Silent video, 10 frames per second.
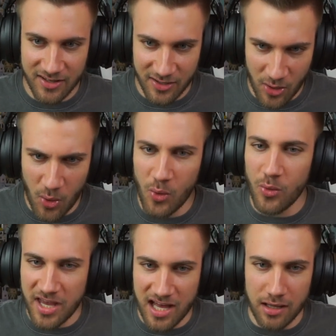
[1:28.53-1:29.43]
Oh,
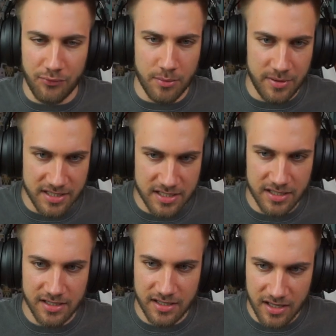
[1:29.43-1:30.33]
yeah, I love the beat.
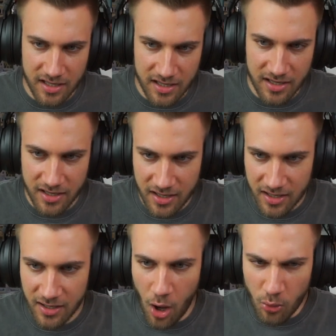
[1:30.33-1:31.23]

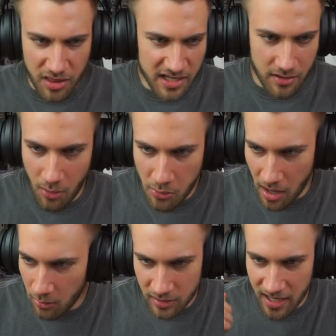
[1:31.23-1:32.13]
How that? Okay,
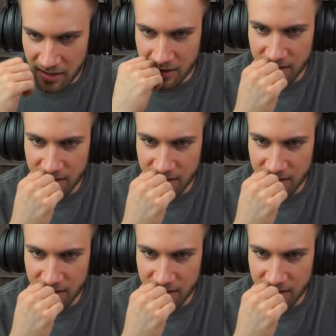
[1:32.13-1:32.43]
okay.